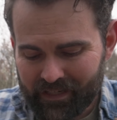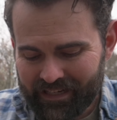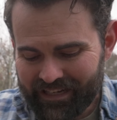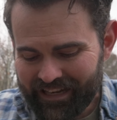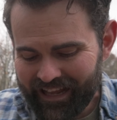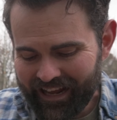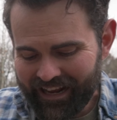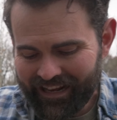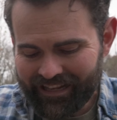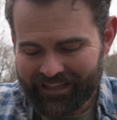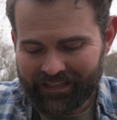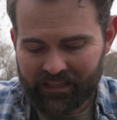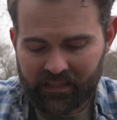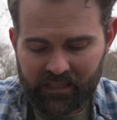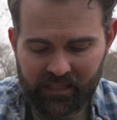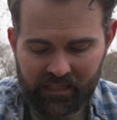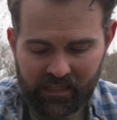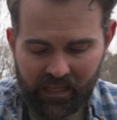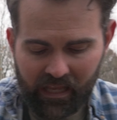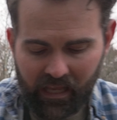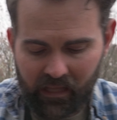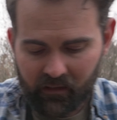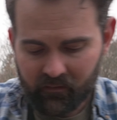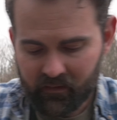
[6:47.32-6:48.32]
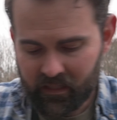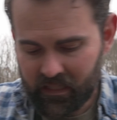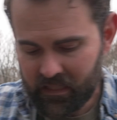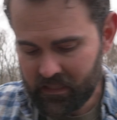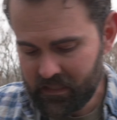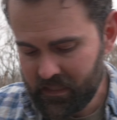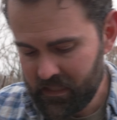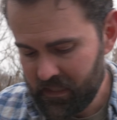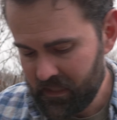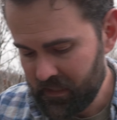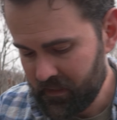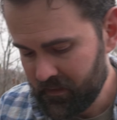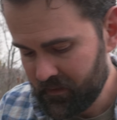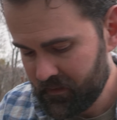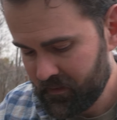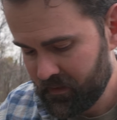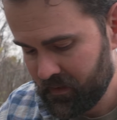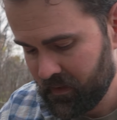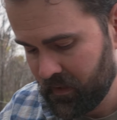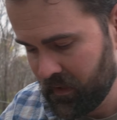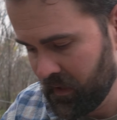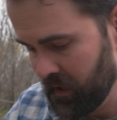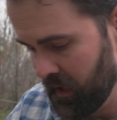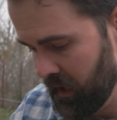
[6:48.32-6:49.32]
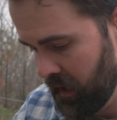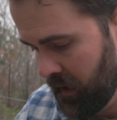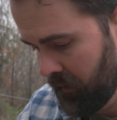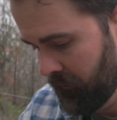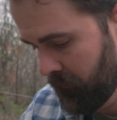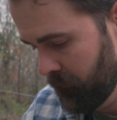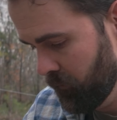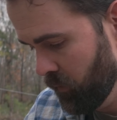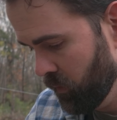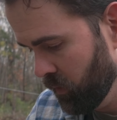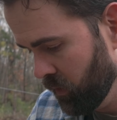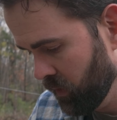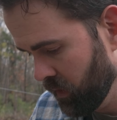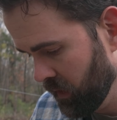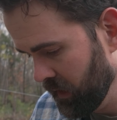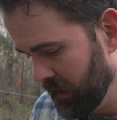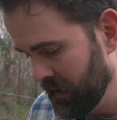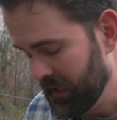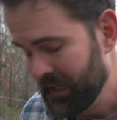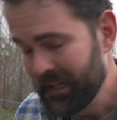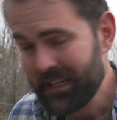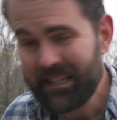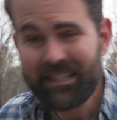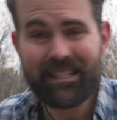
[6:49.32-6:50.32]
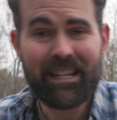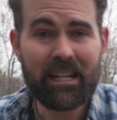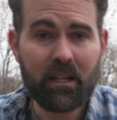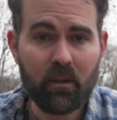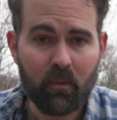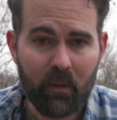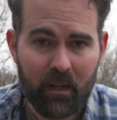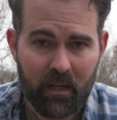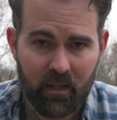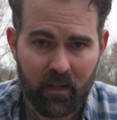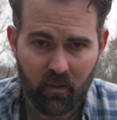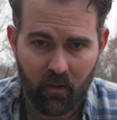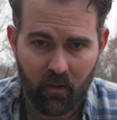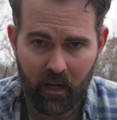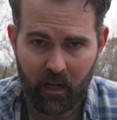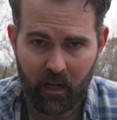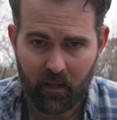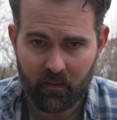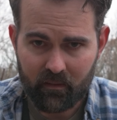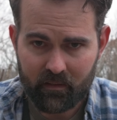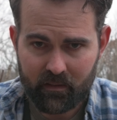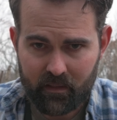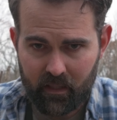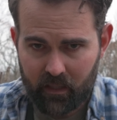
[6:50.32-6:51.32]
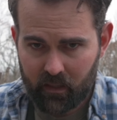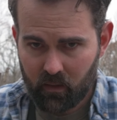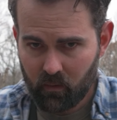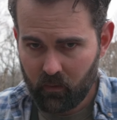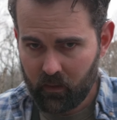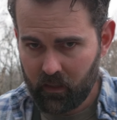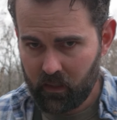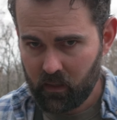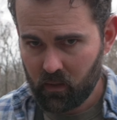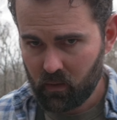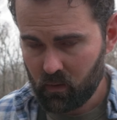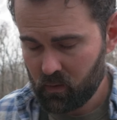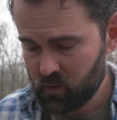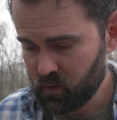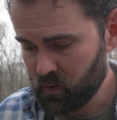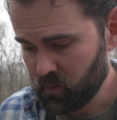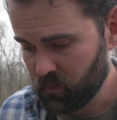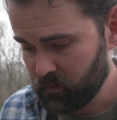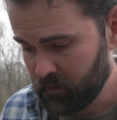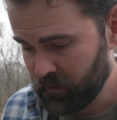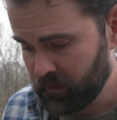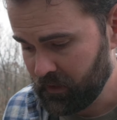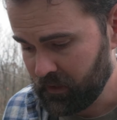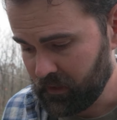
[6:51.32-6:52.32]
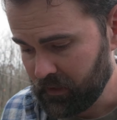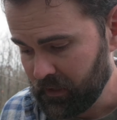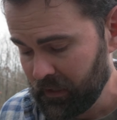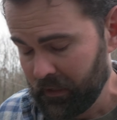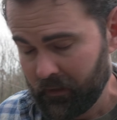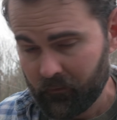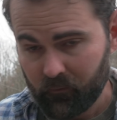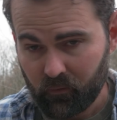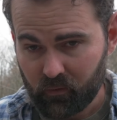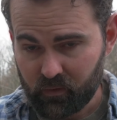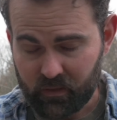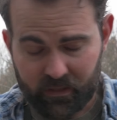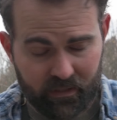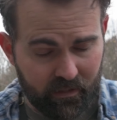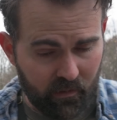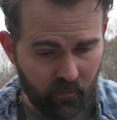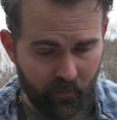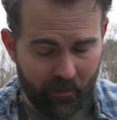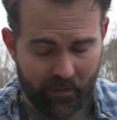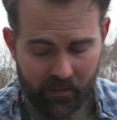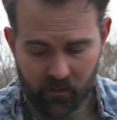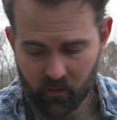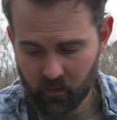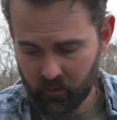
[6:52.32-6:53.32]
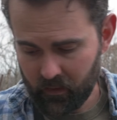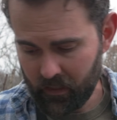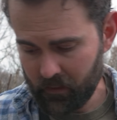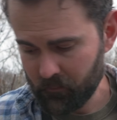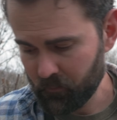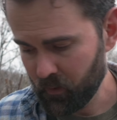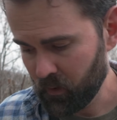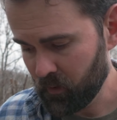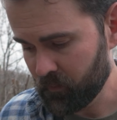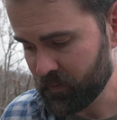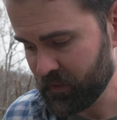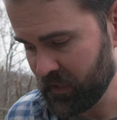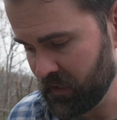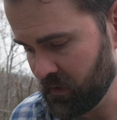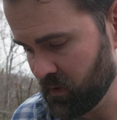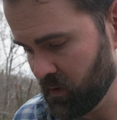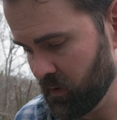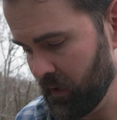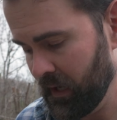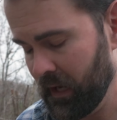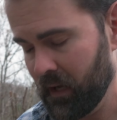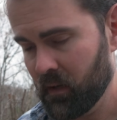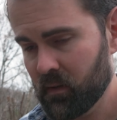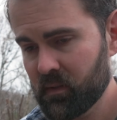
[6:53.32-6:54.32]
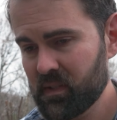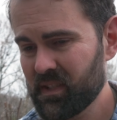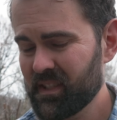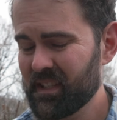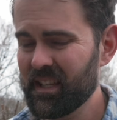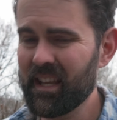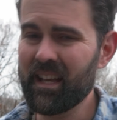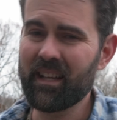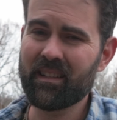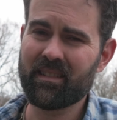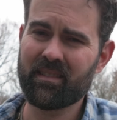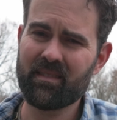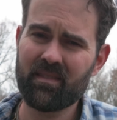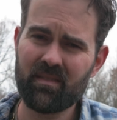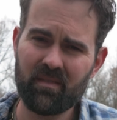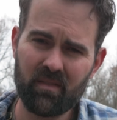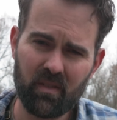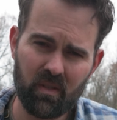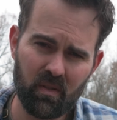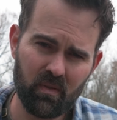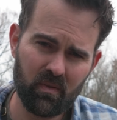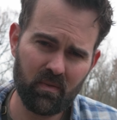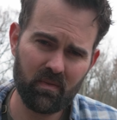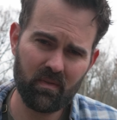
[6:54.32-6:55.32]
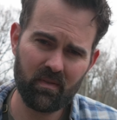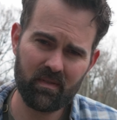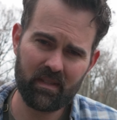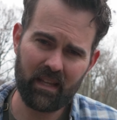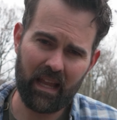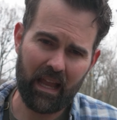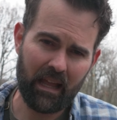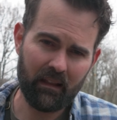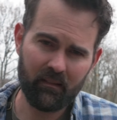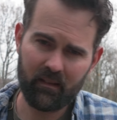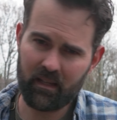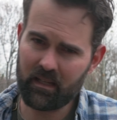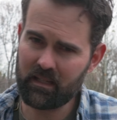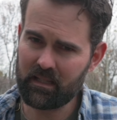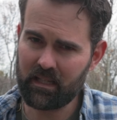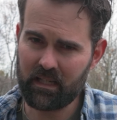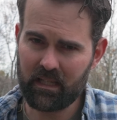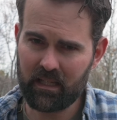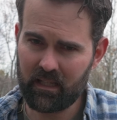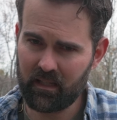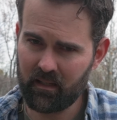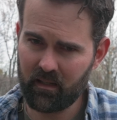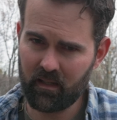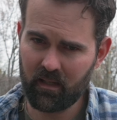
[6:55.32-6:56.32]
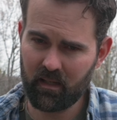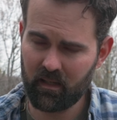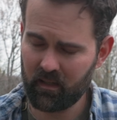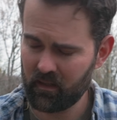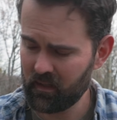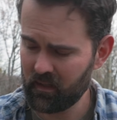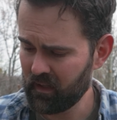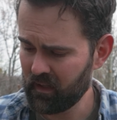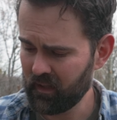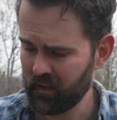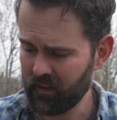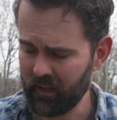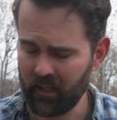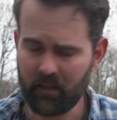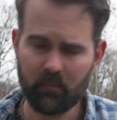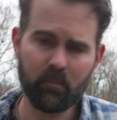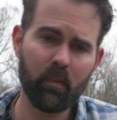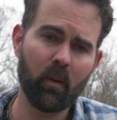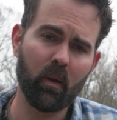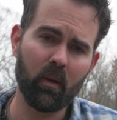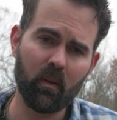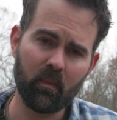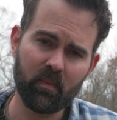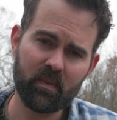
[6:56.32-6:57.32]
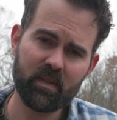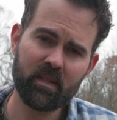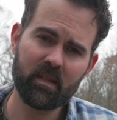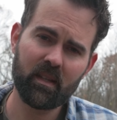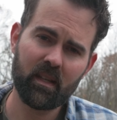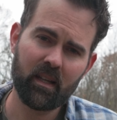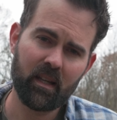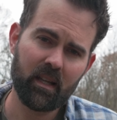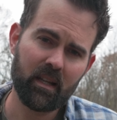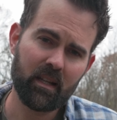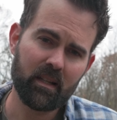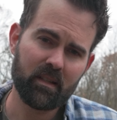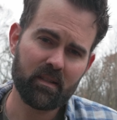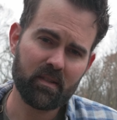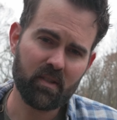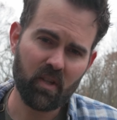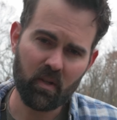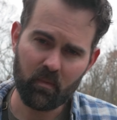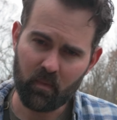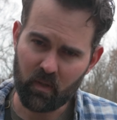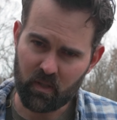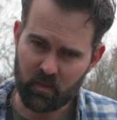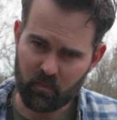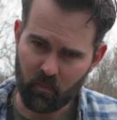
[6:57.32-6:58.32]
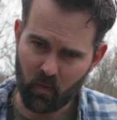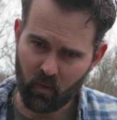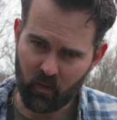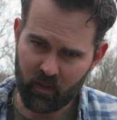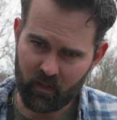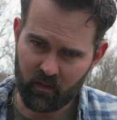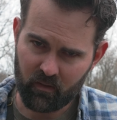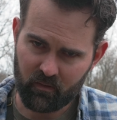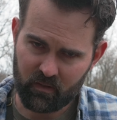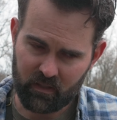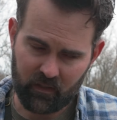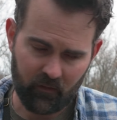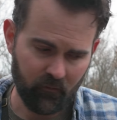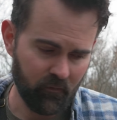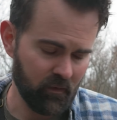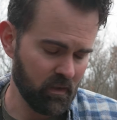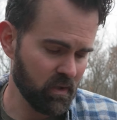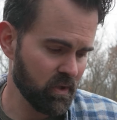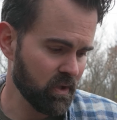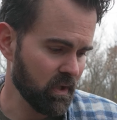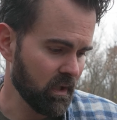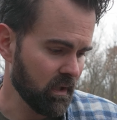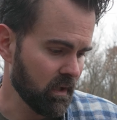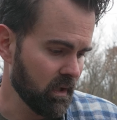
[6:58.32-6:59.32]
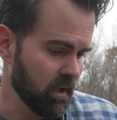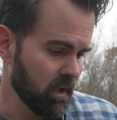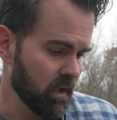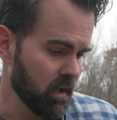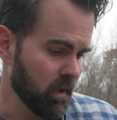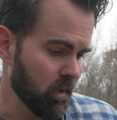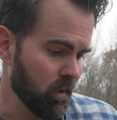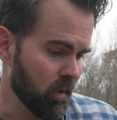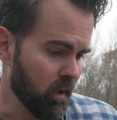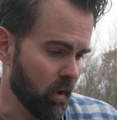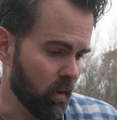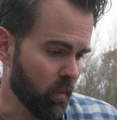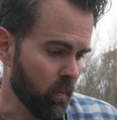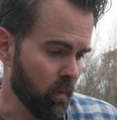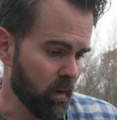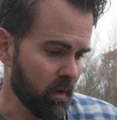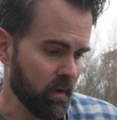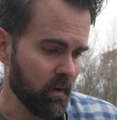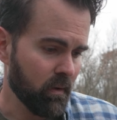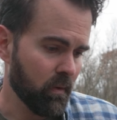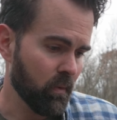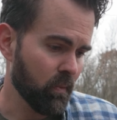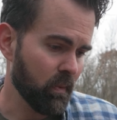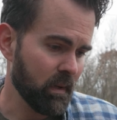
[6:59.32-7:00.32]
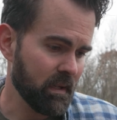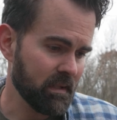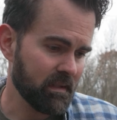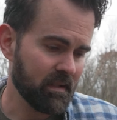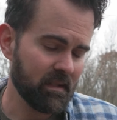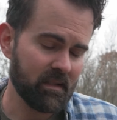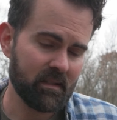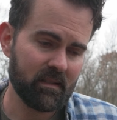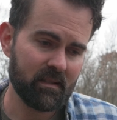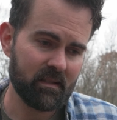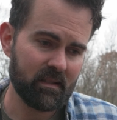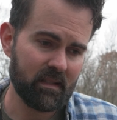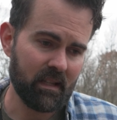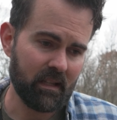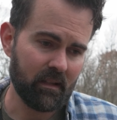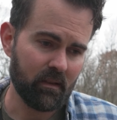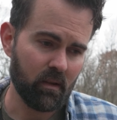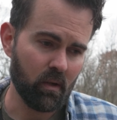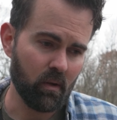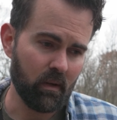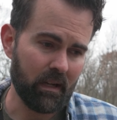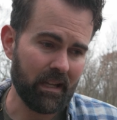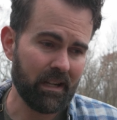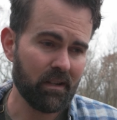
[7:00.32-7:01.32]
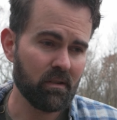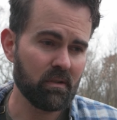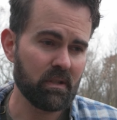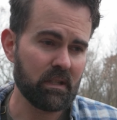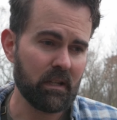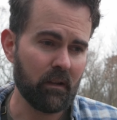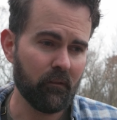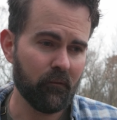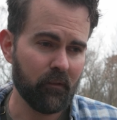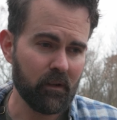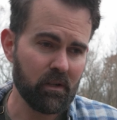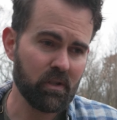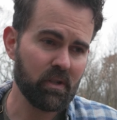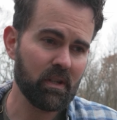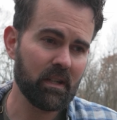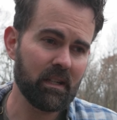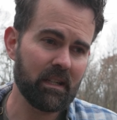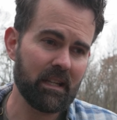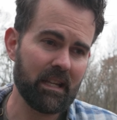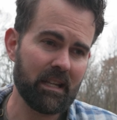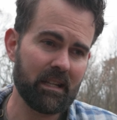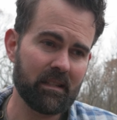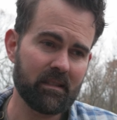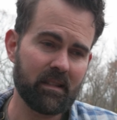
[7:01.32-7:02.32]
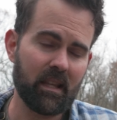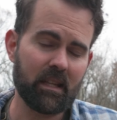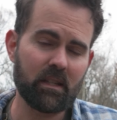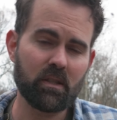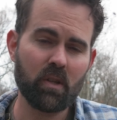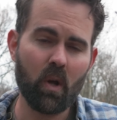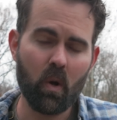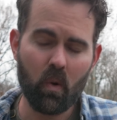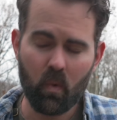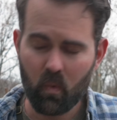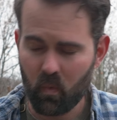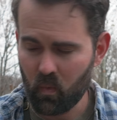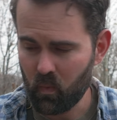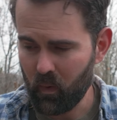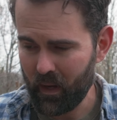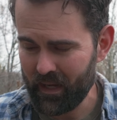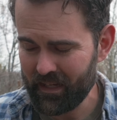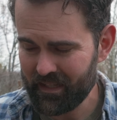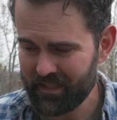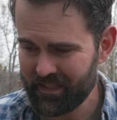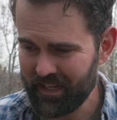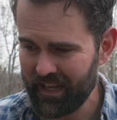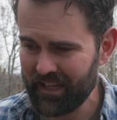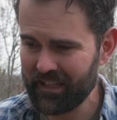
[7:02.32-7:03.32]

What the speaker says: not the LEDs for decorating your house, decorating your tree, for just the regular light bulbs in your house. Yes, use LED light bulbs. So much more energy efficient. One of the reasons that they're energy efficient is they don't waste